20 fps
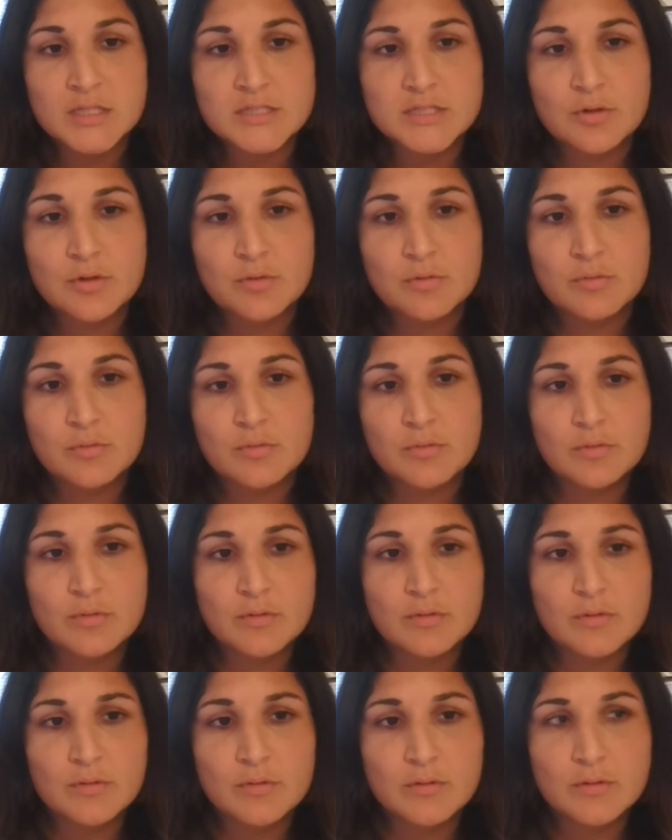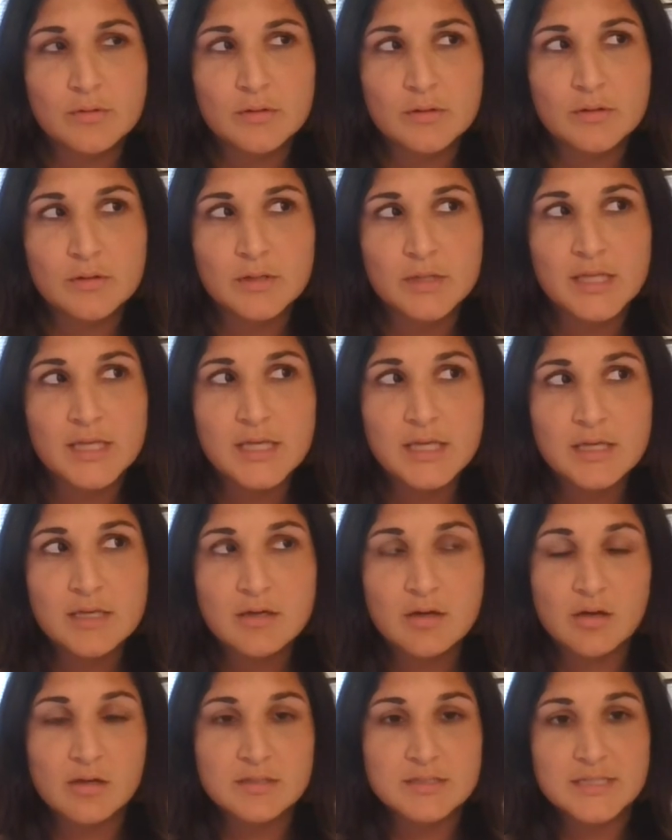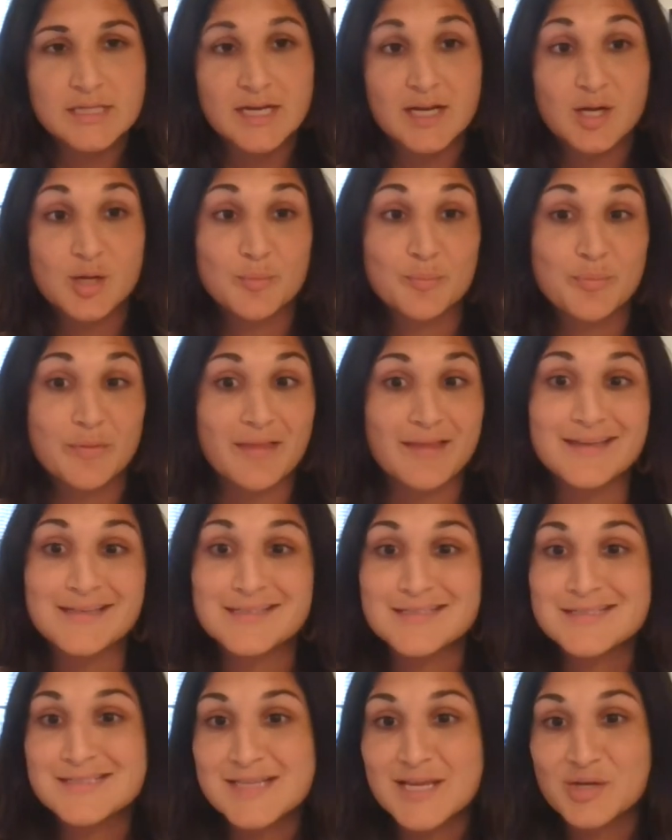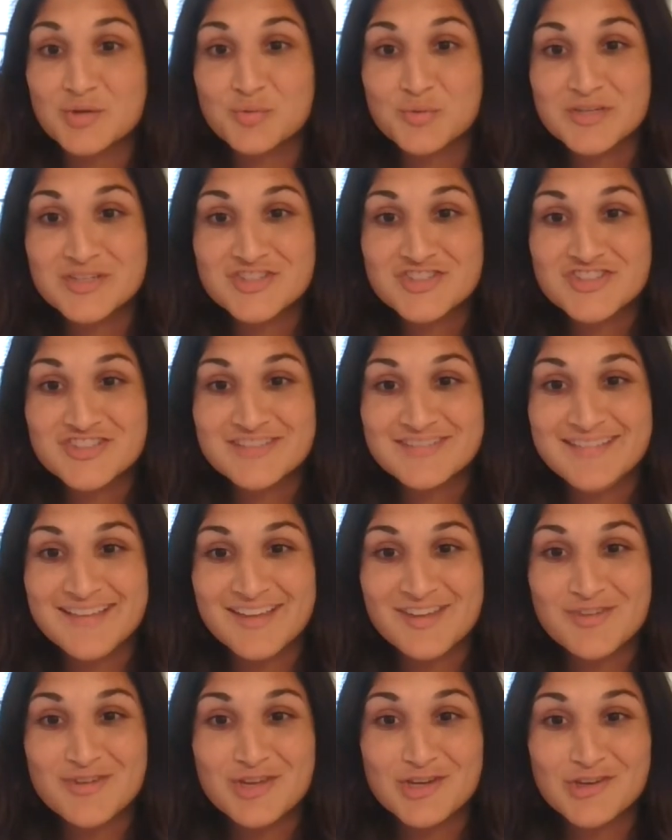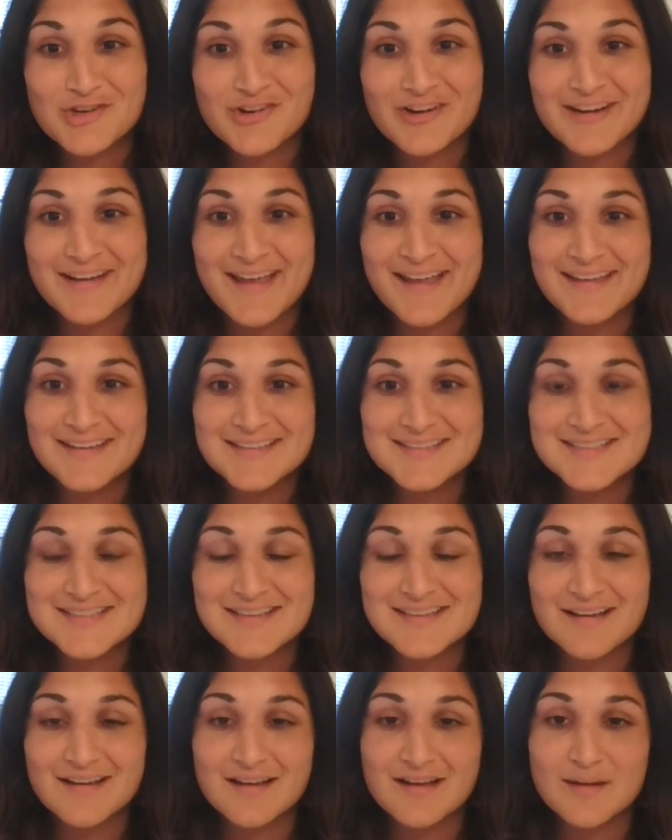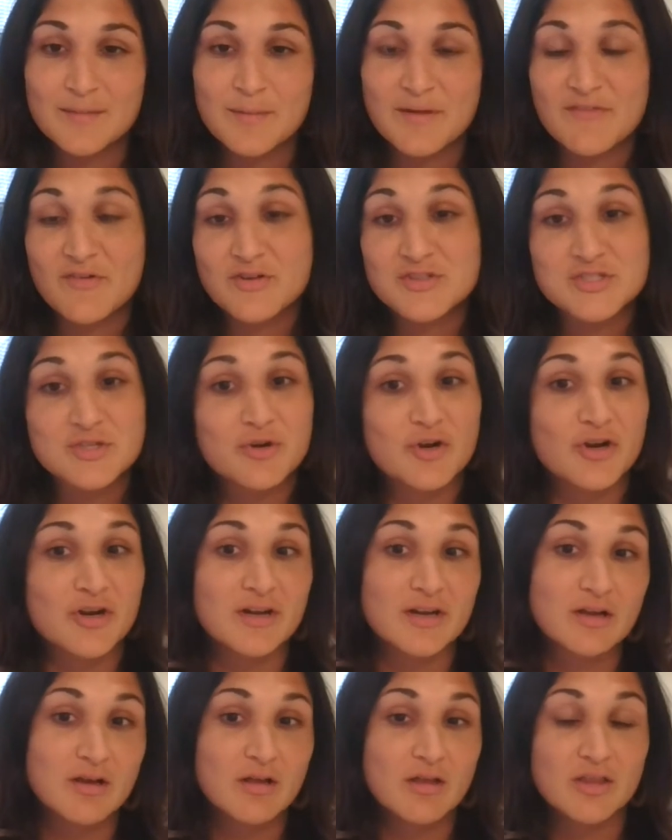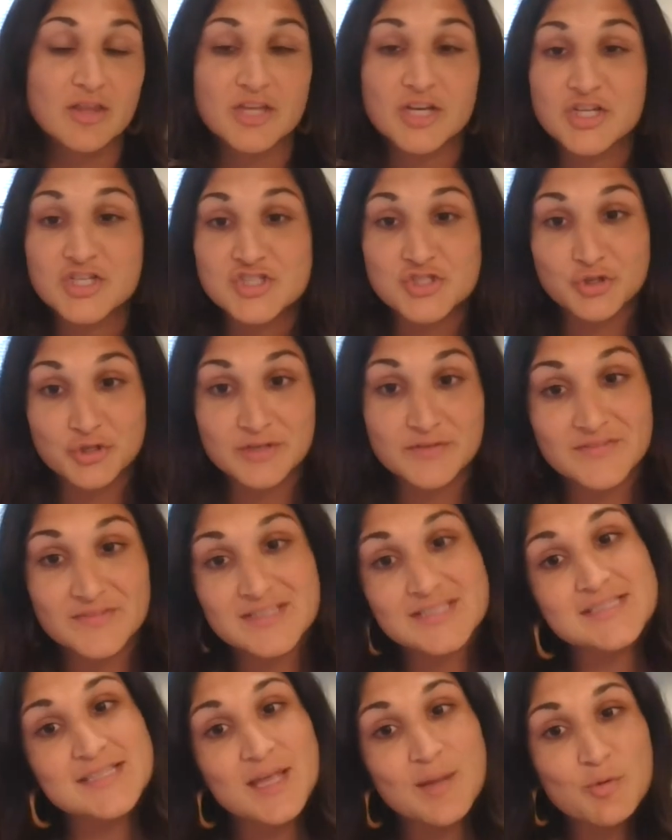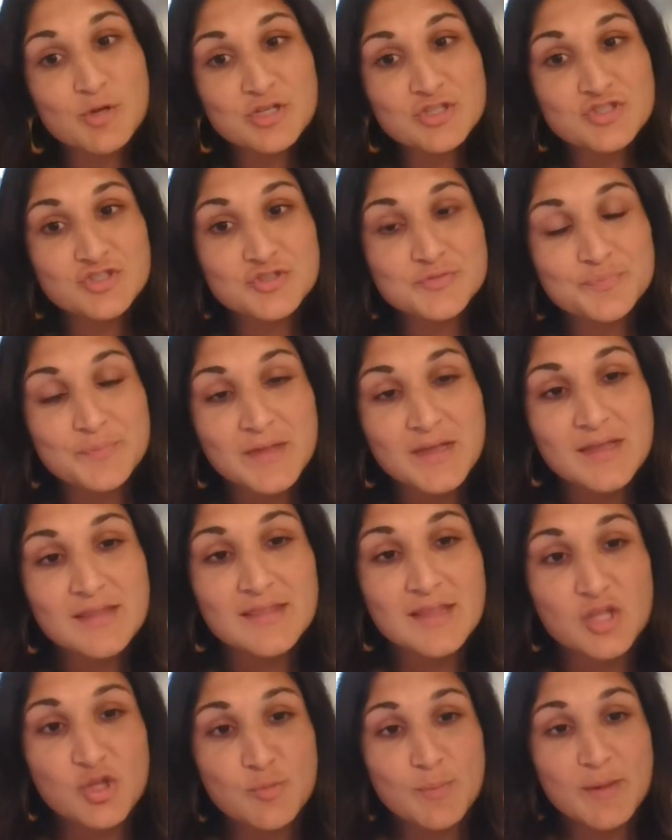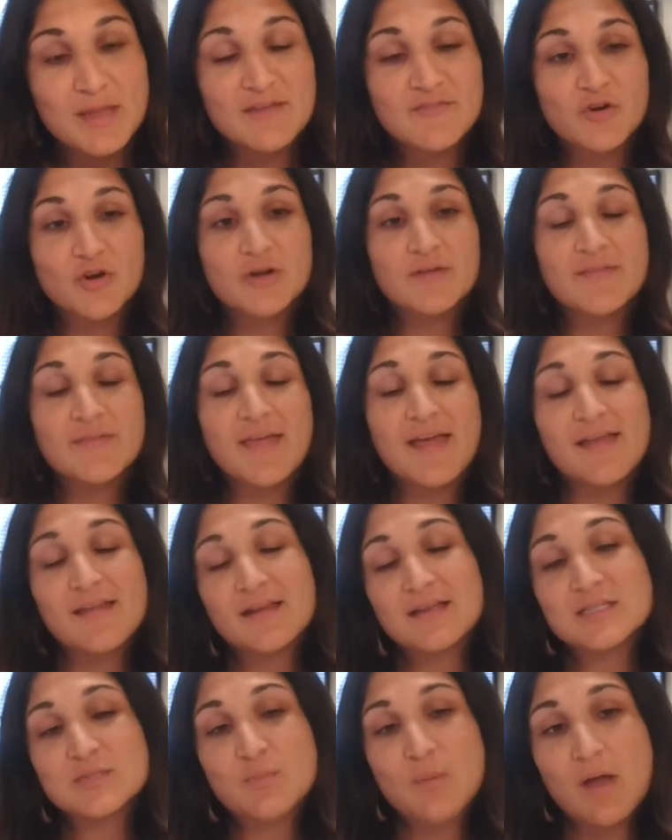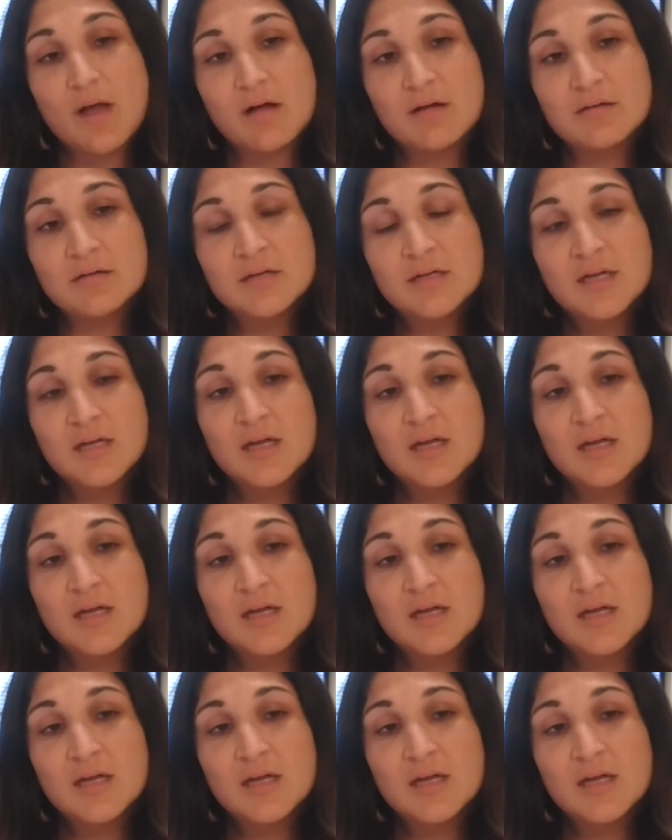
So, he calls it a complaint sandwich that you can create. I've also heard it called an assertiveness sandwich, that you may have heard of that as well.